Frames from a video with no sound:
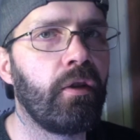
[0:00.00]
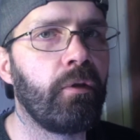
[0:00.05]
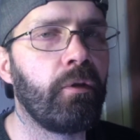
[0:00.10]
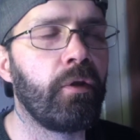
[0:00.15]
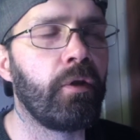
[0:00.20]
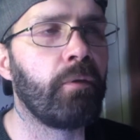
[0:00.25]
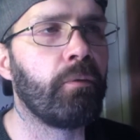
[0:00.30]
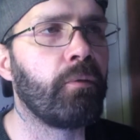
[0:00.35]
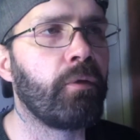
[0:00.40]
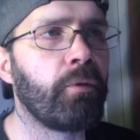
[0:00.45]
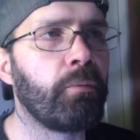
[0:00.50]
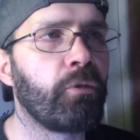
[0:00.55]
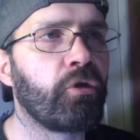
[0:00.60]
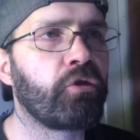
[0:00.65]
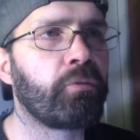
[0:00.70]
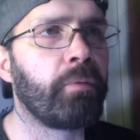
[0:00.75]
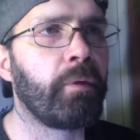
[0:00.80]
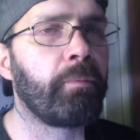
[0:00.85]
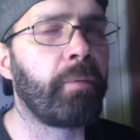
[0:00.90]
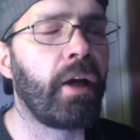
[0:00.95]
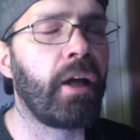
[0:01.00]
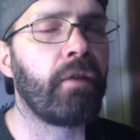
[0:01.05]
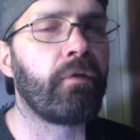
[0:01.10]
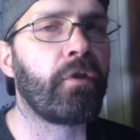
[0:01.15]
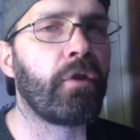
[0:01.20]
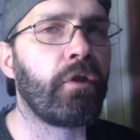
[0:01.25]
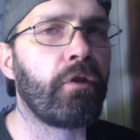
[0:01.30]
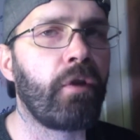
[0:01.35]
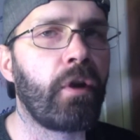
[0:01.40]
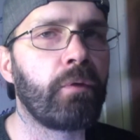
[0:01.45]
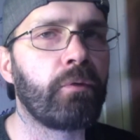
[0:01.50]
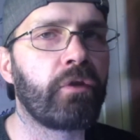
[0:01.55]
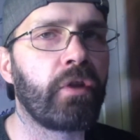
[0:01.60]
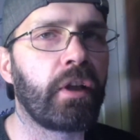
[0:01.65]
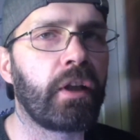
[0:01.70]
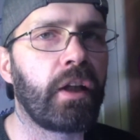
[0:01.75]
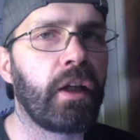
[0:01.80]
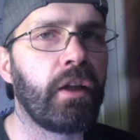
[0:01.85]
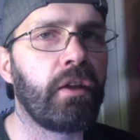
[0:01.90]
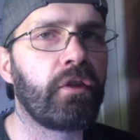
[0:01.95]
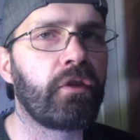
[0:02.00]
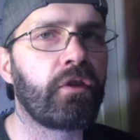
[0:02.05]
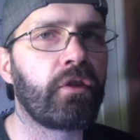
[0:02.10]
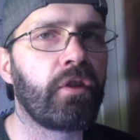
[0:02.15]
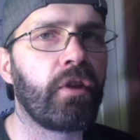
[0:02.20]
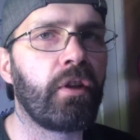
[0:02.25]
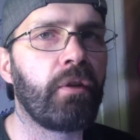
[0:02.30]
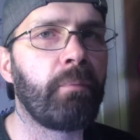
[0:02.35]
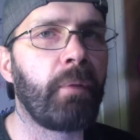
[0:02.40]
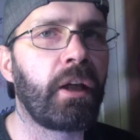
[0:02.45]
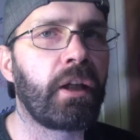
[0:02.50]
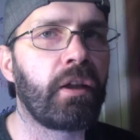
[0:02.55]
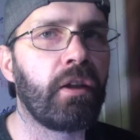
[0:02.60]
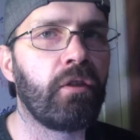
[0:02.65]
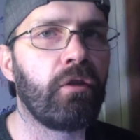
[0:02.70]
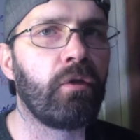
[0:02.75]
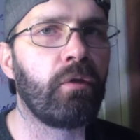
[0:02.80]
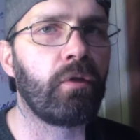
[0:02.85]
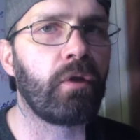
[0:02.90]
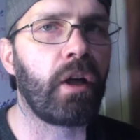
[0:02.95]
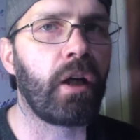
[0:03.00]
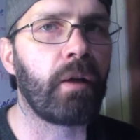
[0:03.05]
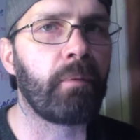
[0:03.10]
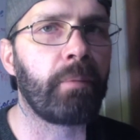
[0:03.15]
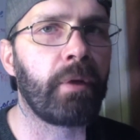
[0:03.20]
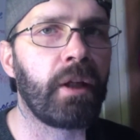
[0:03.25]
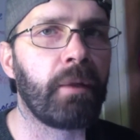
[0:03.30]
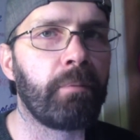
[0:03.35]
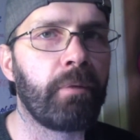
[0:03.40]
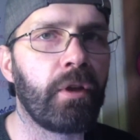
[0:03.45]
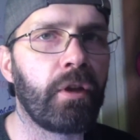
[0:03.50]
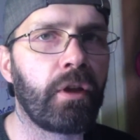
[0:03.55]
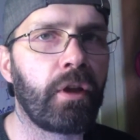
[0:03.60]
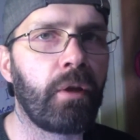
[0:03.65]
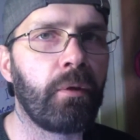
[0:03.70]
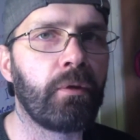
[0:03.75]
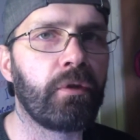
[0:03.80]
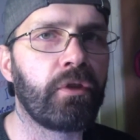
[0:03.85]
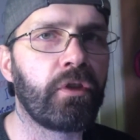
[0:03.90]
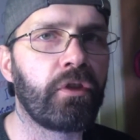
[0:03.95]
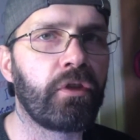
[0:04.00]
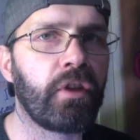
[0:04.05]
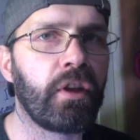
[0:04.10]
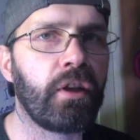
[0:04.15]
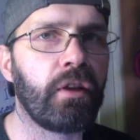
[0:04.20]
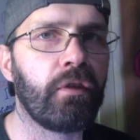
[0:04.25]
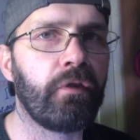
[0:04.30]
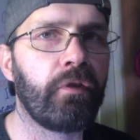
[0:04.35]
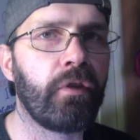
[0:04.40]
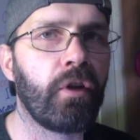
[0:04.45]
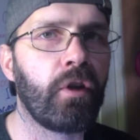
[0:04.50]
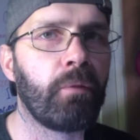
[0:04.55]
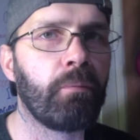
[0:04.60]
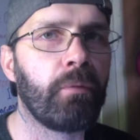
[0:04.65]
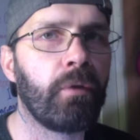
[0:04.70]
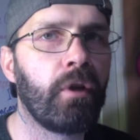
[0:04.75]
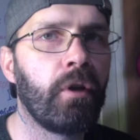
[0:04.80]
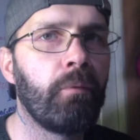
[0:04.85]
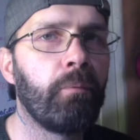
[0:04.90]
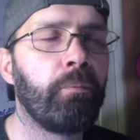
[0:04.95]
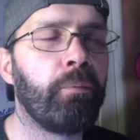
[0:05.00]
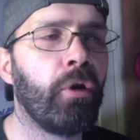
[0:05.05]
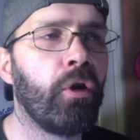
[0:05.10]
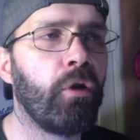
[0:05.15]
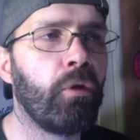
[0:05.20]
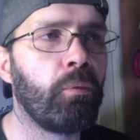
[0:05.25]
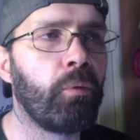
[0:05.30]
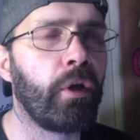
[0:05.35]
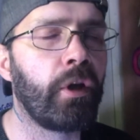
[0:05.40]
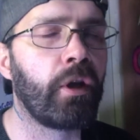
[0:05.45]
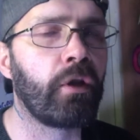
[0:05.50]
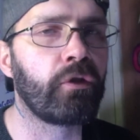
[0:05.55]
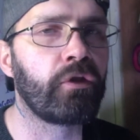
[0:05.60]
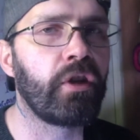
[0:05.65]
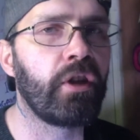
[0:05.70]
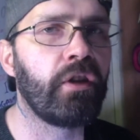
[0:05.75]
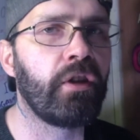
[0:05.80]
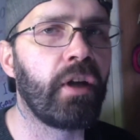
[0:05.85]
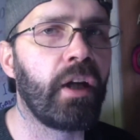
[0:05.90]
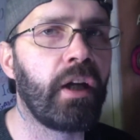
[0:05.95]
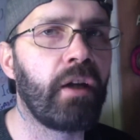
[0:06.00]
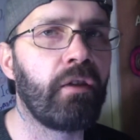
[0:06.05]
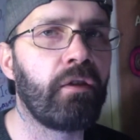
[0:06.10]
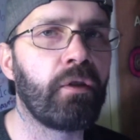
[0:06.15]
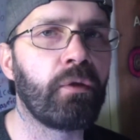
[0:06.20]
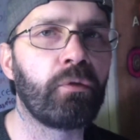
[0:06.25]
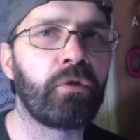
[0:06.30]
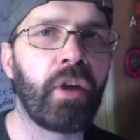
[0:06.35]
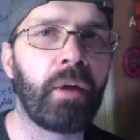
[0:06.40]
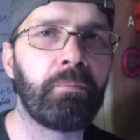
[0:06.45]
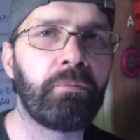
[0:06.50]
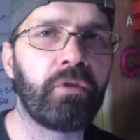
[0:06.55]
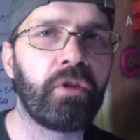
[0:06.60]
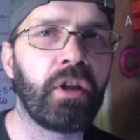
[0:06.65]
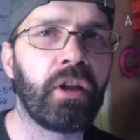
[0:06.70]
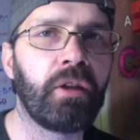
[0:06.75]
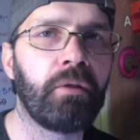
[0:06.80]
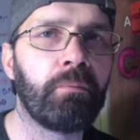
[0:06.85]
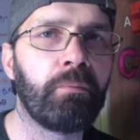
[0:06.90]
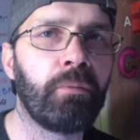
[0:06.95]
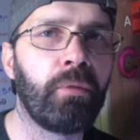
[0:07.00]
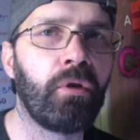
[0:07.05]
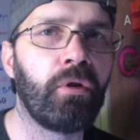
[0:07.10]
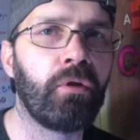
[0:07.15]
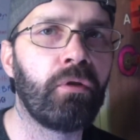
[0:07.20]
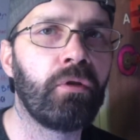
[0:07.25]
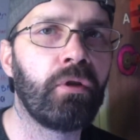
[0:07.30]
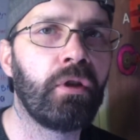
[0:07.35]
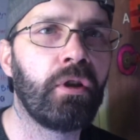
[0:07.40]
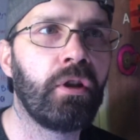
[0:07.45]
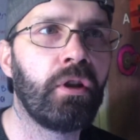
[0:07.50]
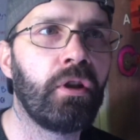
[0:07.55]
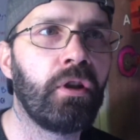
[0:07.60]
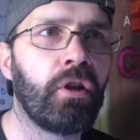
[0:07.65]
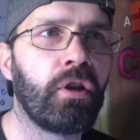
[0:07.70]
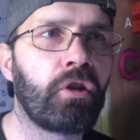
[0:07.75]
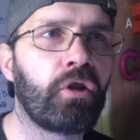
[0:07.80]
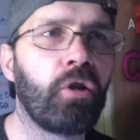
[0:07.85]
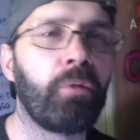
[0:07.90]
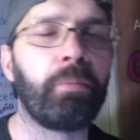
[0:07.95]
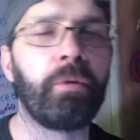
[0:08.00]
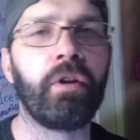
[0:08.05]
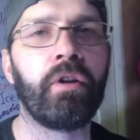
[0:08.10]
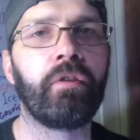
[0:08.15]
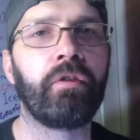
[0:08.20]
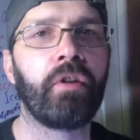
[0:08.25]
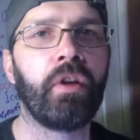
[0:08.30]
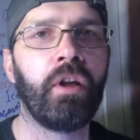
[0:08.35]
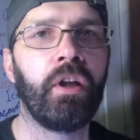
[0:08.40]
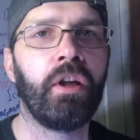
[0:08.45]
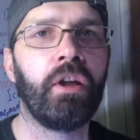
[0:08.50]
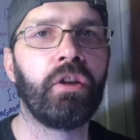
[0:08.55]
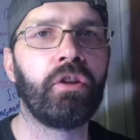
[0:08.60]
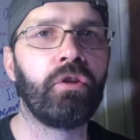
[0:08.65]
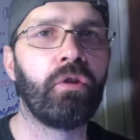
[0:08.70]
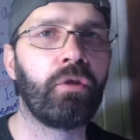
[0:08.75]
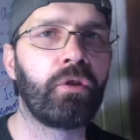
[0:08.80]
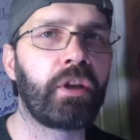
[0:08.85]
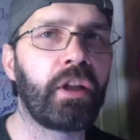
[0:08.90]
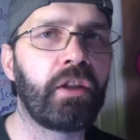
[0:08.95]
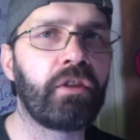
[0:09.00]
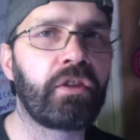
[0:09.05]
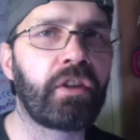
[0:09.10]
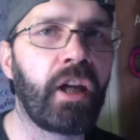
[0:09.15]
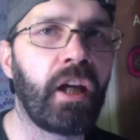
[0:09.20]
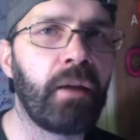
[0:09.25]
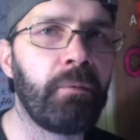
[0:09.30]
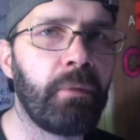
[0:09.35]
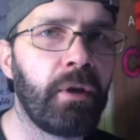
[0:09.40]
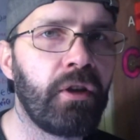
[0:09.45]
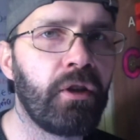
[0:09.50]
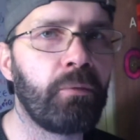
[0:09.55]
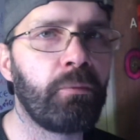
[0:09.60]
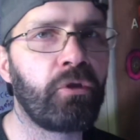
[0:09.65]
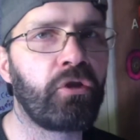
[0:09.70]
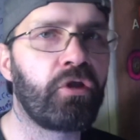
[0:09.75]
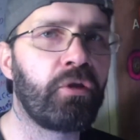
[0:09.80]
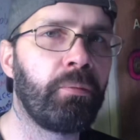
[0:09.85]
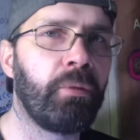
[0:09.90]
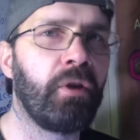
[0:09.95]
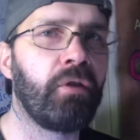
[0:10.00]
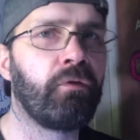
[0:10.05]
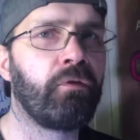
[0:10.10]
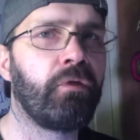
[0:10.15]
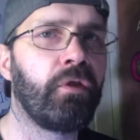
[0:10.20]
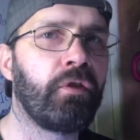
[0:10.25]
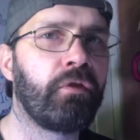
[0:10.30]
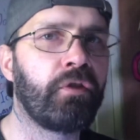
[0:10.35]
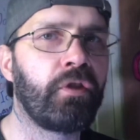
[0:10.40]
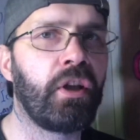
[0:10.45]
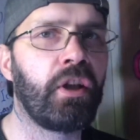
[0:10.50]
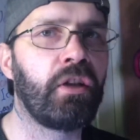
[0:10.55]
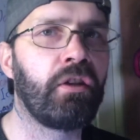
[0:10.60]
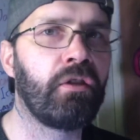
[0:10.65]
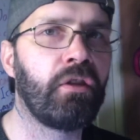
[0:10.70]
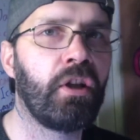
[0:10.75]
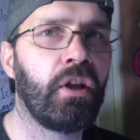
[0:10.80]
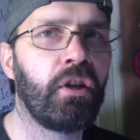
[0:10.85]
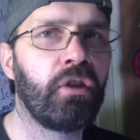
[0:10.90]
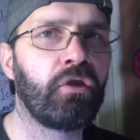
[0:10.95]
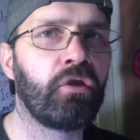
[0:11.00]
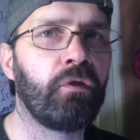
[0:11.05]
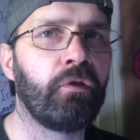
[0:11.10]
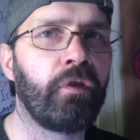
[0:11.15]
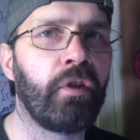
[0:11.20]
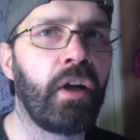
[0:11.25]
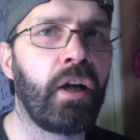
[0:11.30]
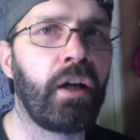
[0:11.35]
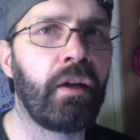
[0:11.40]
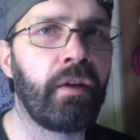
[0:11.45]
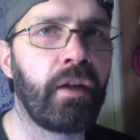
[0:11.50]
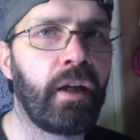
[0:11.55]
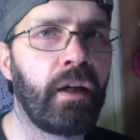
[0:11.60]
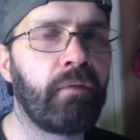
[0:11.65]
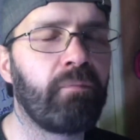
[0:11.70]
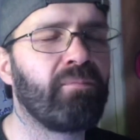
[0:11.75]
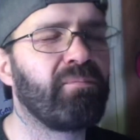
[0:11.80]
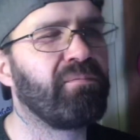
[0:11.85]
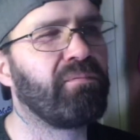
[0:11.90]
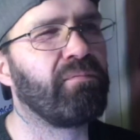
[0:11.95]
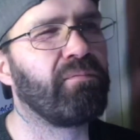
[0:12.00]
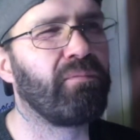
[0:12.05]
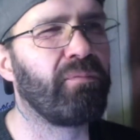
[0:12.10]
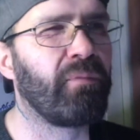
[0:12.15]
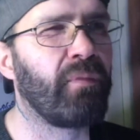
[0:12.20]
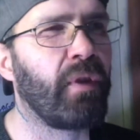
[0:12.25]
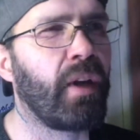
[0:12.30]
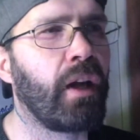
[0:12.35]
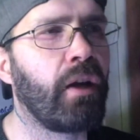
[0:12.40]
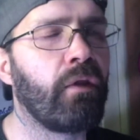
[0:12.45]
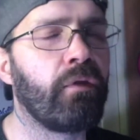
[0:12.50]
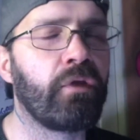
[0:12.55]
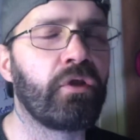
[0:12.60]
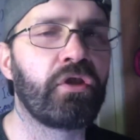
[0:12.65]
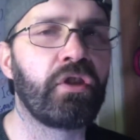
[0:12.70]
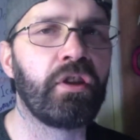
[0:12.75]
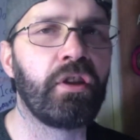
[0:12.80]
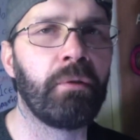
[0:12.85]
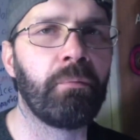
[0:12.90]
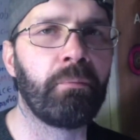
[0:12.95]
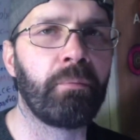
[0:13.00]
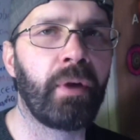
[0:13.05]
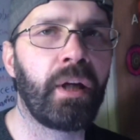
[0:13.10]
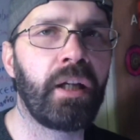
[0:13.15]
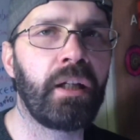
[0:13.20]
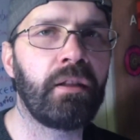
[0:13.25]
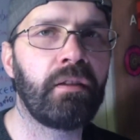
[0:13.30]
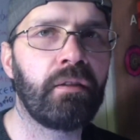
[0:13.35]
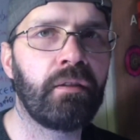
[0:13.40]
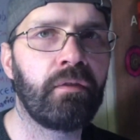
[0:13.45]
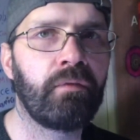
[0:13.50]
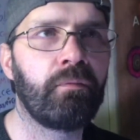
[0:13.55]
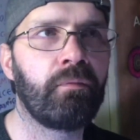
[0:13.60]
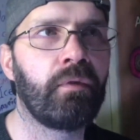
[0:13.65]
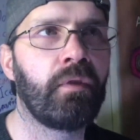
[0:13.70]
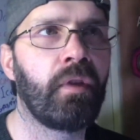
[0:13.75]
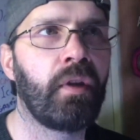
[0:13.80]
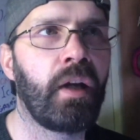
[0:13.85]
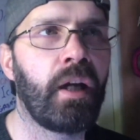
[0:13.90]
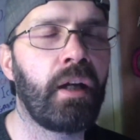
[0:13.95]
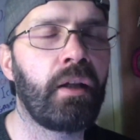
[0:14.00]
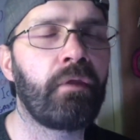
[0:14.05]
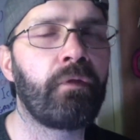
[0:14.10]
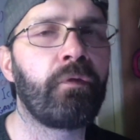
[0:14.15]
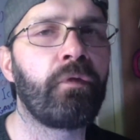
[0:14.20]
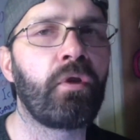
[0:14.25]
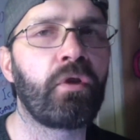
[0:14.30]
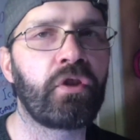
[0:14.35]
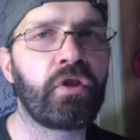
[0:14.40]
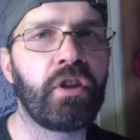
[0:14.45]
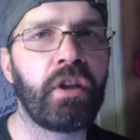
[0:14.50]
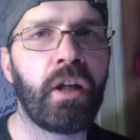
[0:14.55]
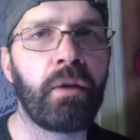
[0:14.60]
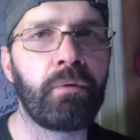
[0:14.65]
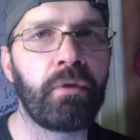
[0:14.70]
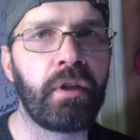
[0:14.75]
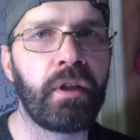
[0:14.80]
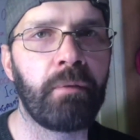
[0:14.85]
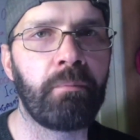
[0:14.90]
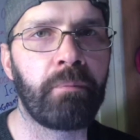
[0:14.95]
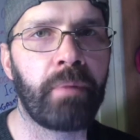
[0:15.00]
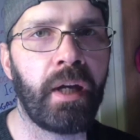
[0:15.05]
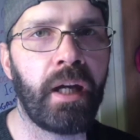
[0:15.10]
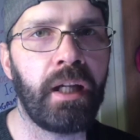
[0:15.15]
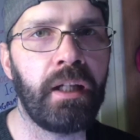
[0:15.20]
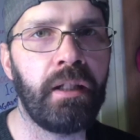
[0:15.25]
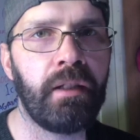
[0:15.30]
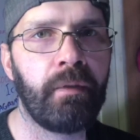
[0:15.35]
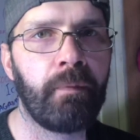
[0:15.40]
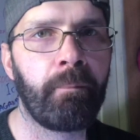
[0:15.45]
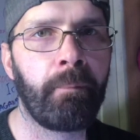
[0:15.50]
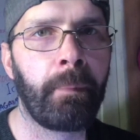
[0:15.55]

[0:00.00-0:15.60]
they, they must be paying for their own tickets to make it look like people are going to see the film. But when I was in there, it was empty. But a couple of young kids came in. There must have been fifteen, something like that. They obviously didn't pay. How the fuck's he know they didn't pay?